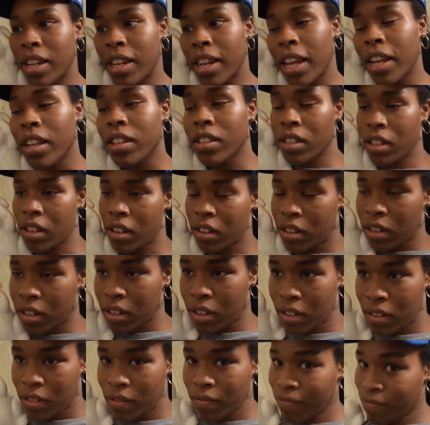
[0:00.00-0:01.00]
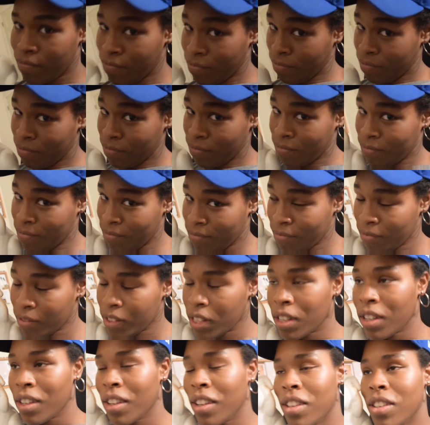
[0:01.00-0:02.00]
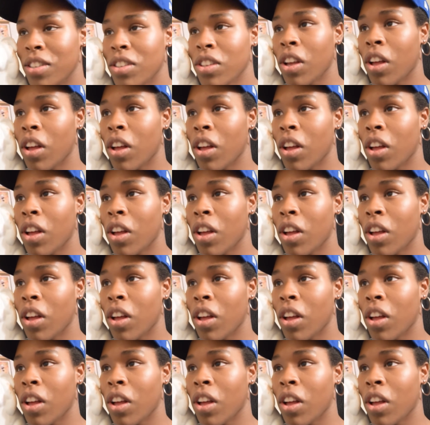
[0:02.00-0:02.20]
next song is